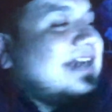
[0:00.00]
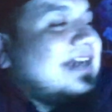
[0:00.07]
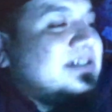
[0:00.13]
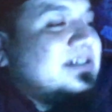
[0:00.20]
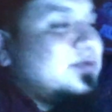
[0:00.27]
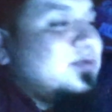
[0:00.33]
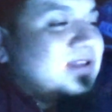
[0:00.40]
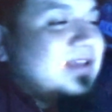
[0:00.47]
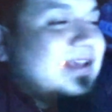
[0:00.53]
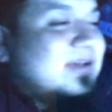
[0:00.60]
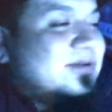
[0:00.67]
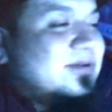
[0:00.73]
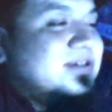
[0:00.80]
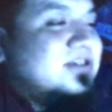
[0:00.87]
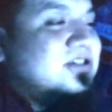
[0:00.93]
As with
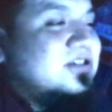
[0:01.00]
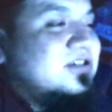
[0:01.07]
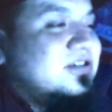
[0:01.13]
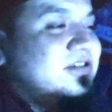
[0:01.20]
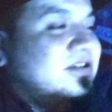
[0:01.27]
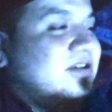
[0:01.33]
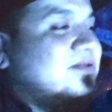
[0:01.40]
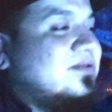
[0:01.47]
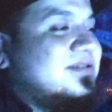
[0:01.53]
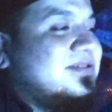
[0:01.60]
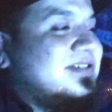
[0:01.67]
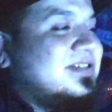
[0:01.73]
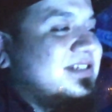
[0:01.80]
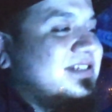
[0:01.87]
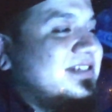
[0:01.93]
language goes,
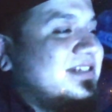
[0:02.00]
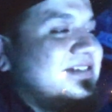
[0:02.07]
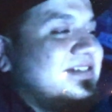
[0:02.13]
because it is